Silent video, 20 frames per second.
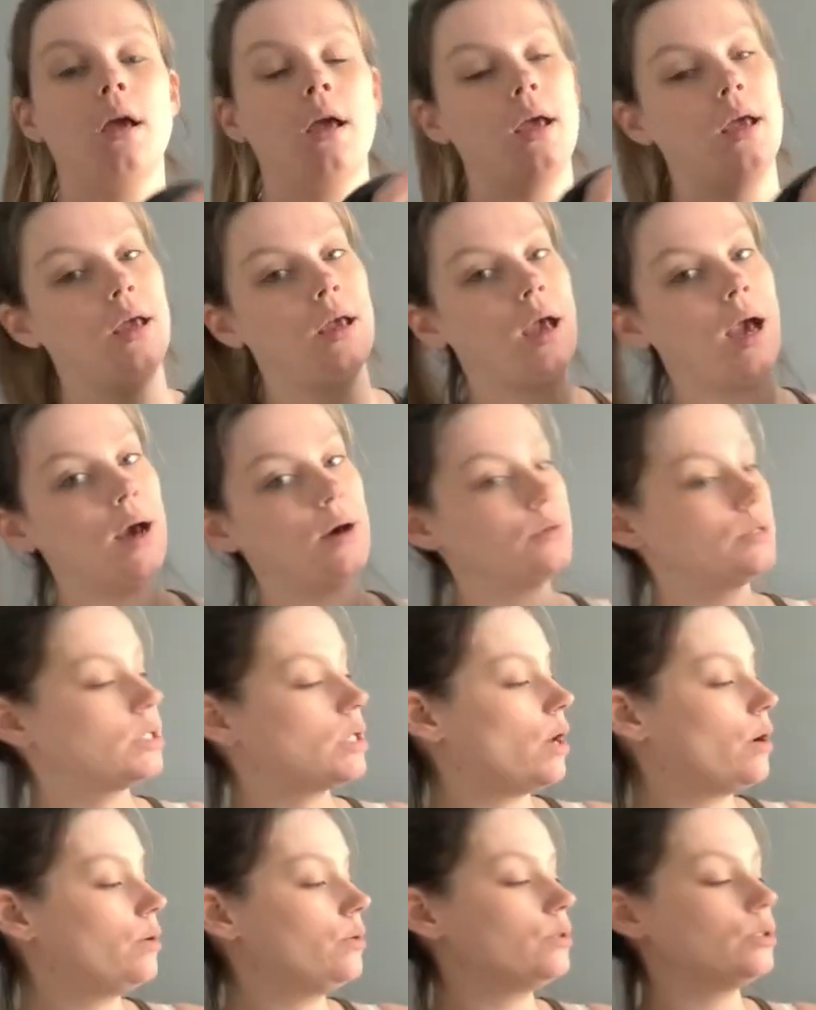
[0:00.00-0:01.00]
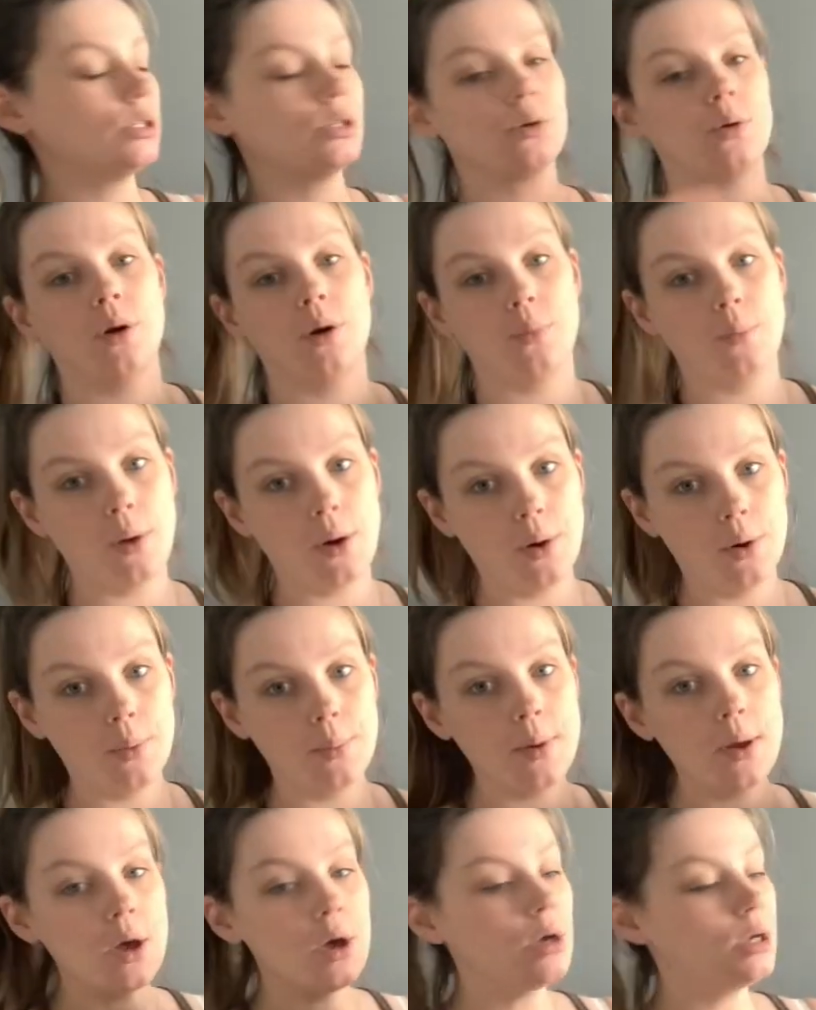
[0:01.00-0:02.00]
a house coat or a
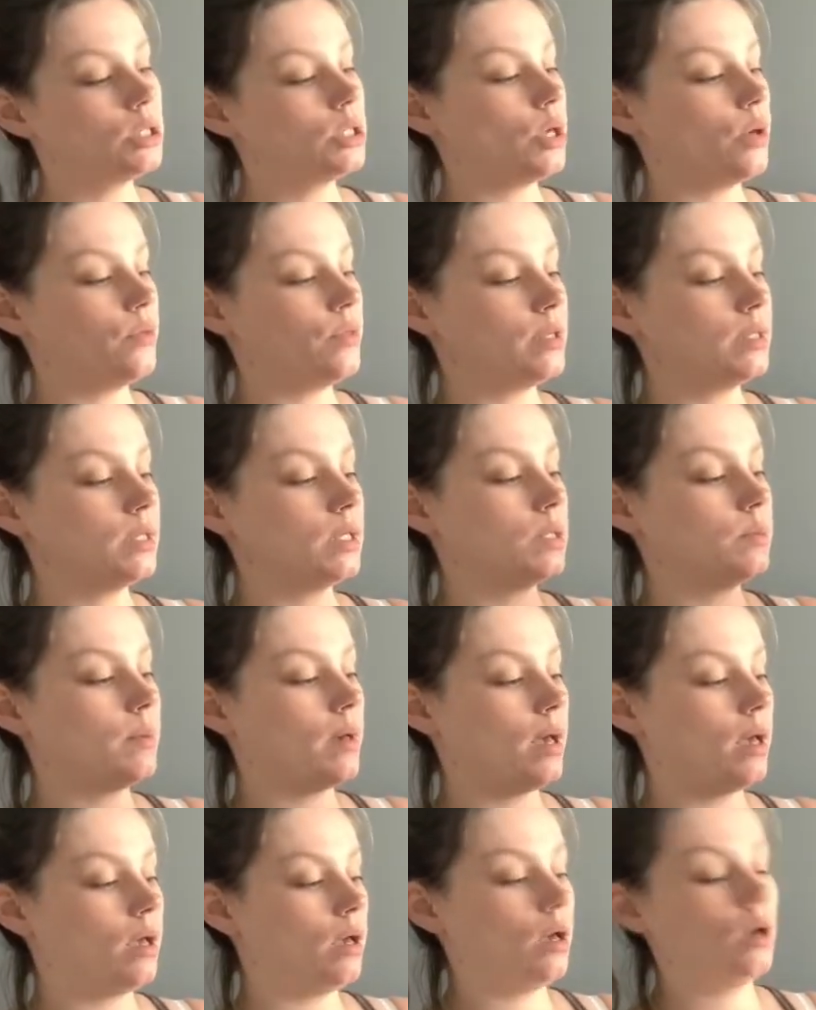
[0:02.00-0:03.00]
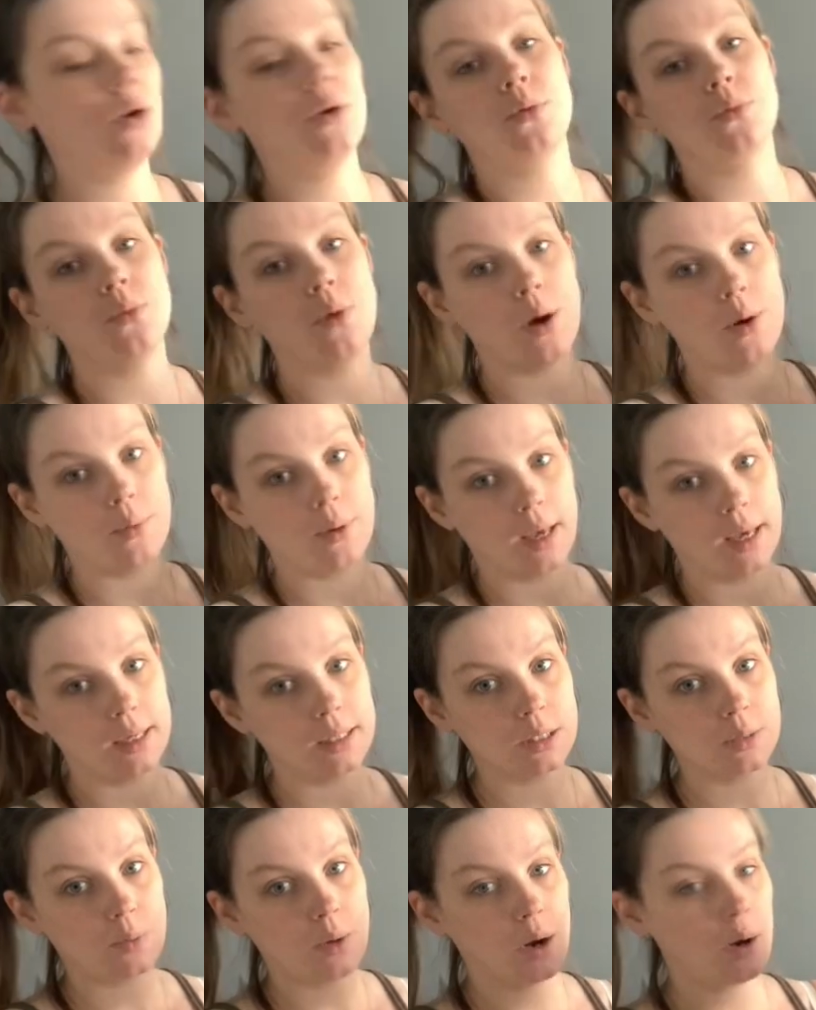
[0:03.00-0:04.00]
robe. So this is my Row
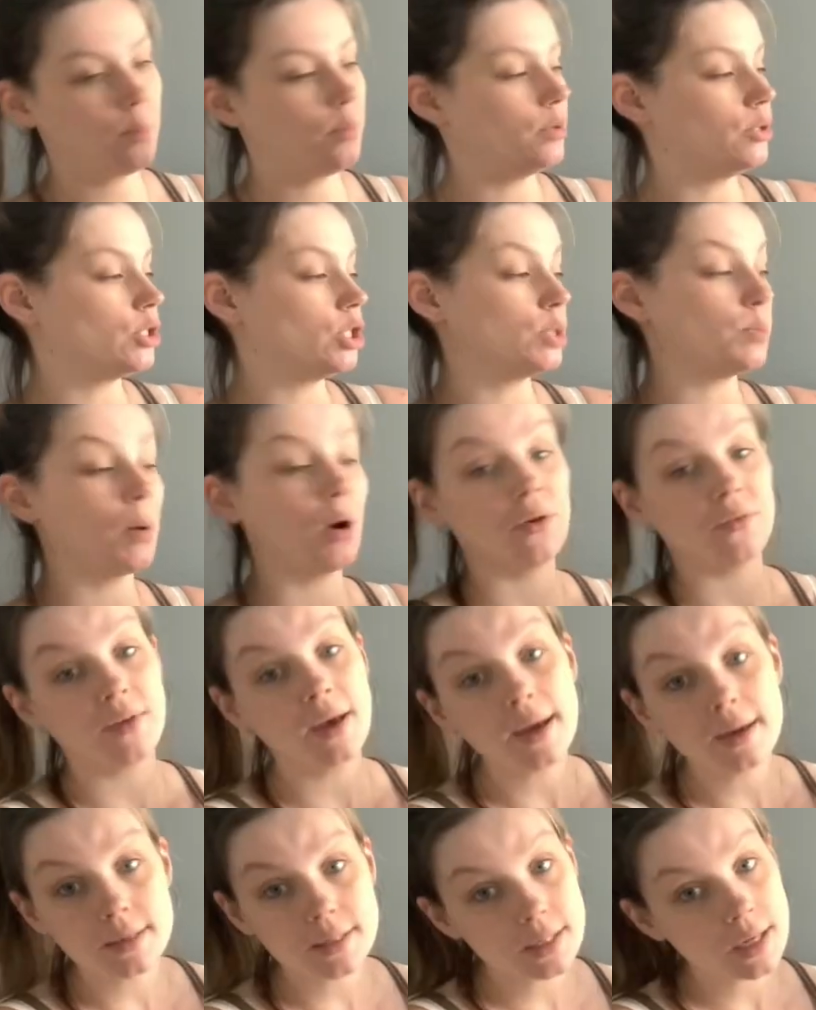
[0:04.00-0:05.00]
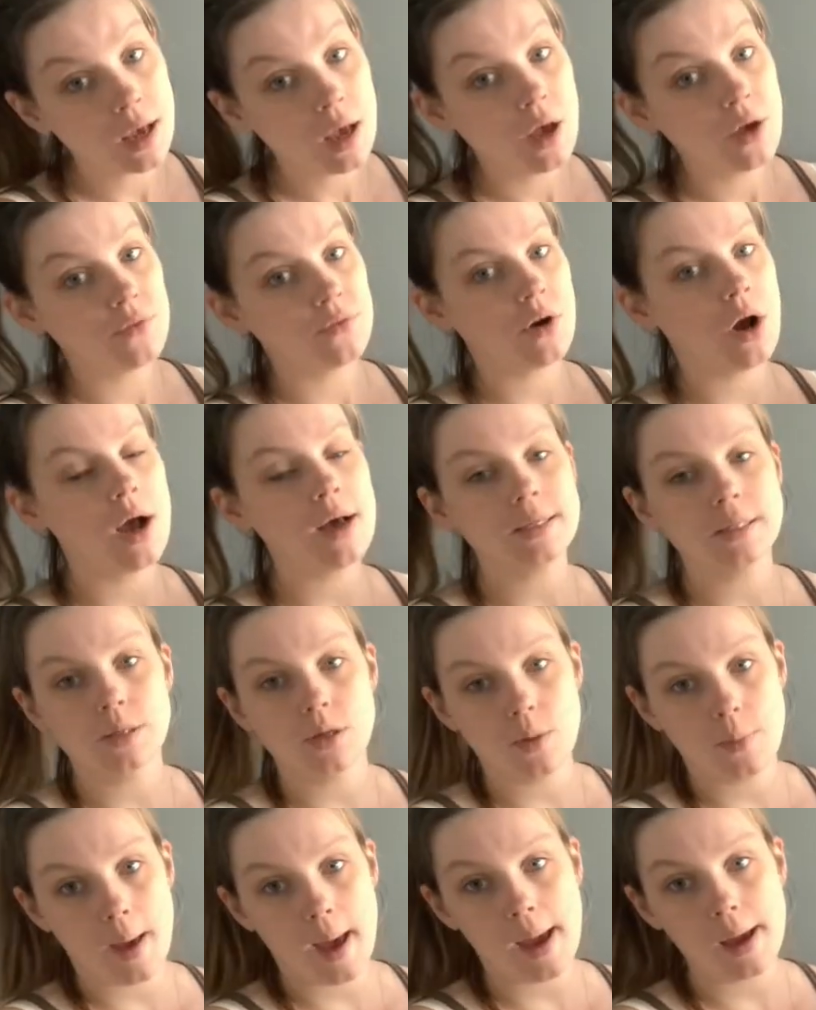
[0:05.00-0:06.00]
Kids robe, which is perfect for a
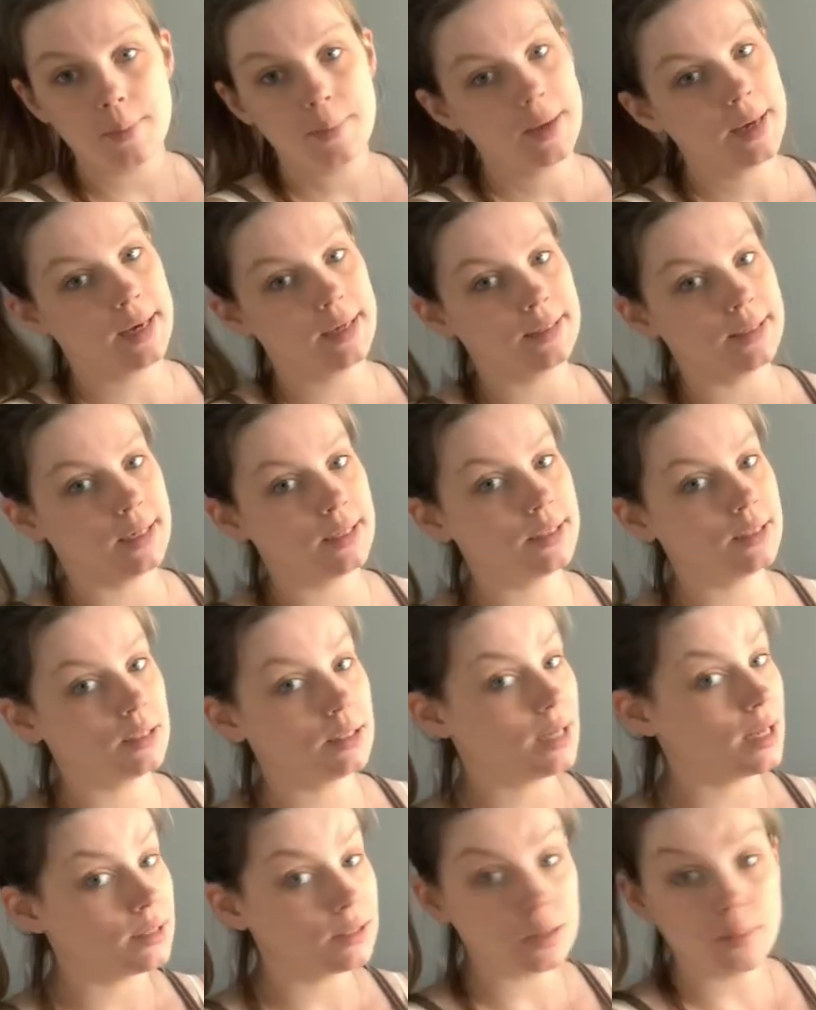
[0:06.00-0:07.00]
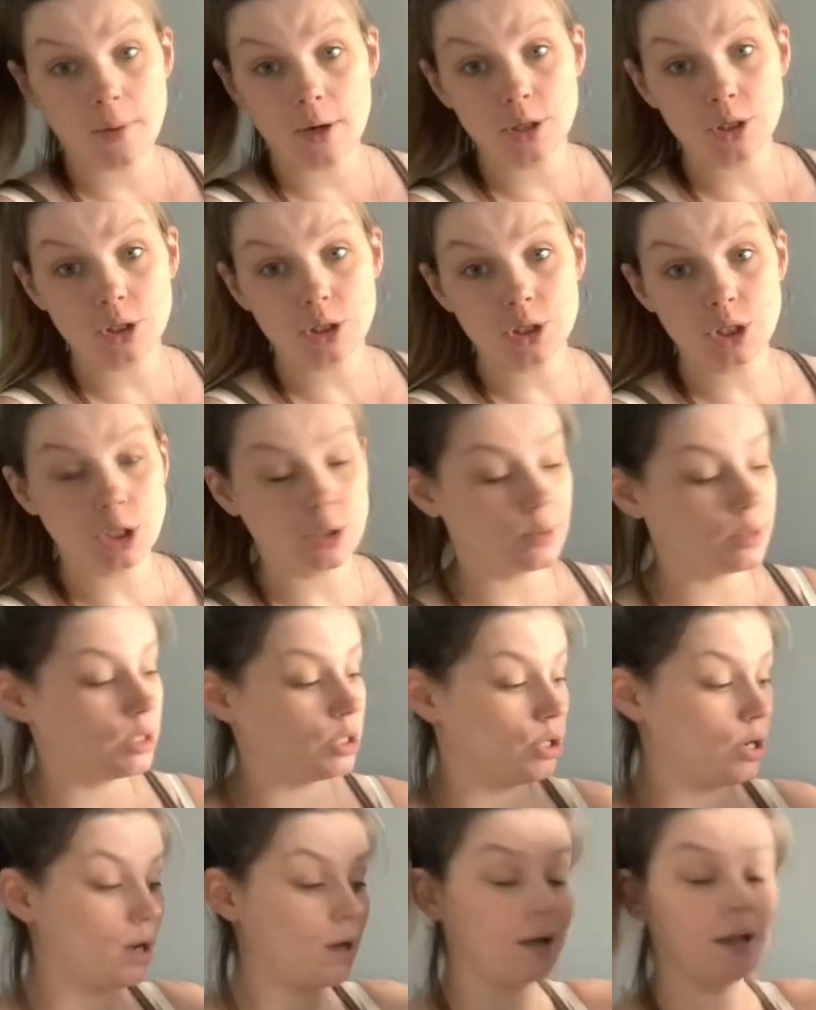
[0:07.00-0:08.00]
hospital bag because it's tensile modular, so
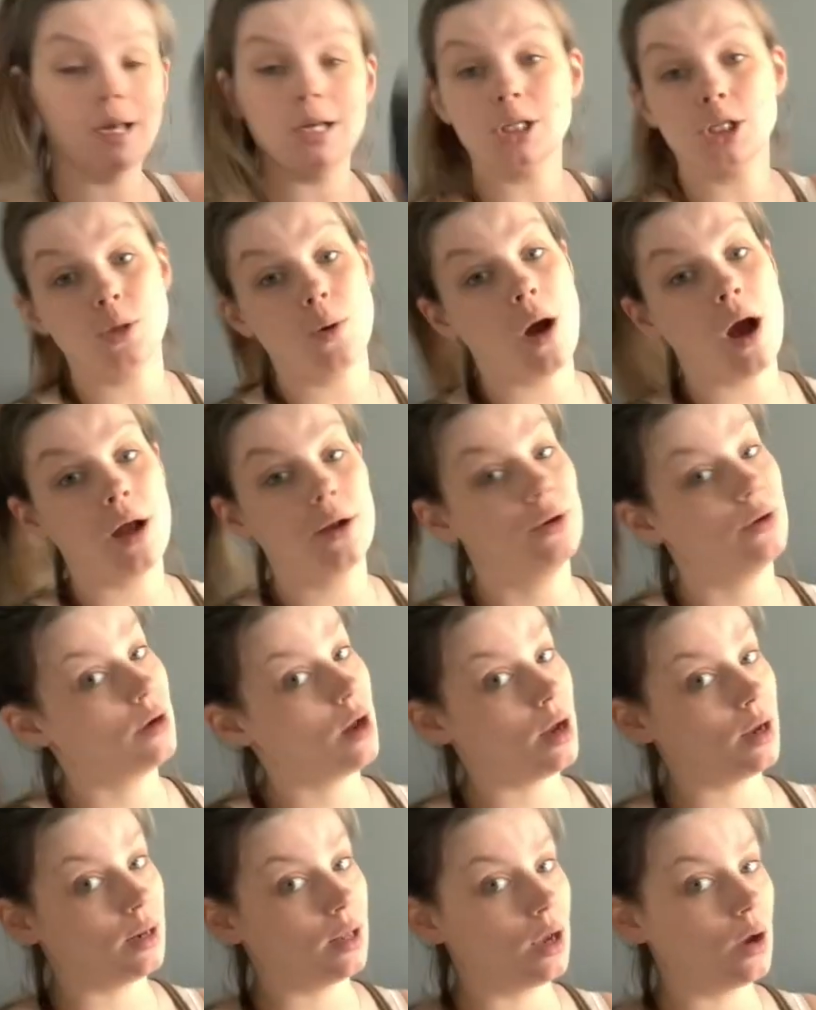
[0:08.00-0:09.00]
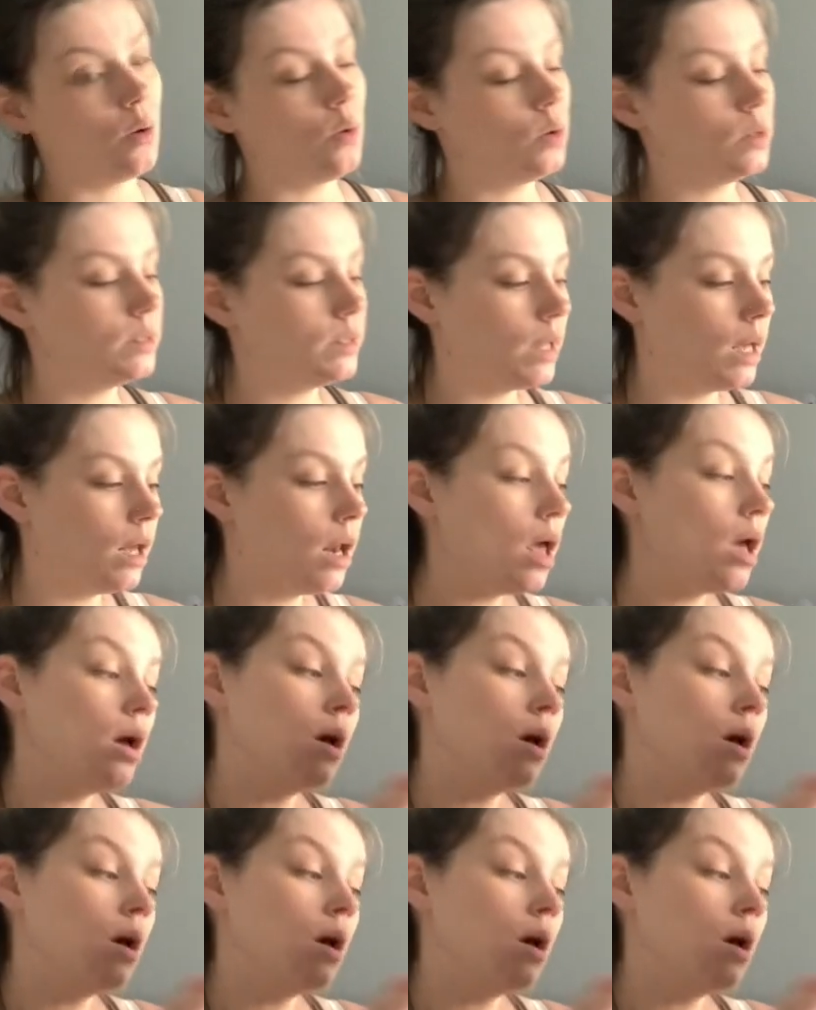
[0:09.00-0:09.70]
you're not going to get too hot and you're not going to get cold in it.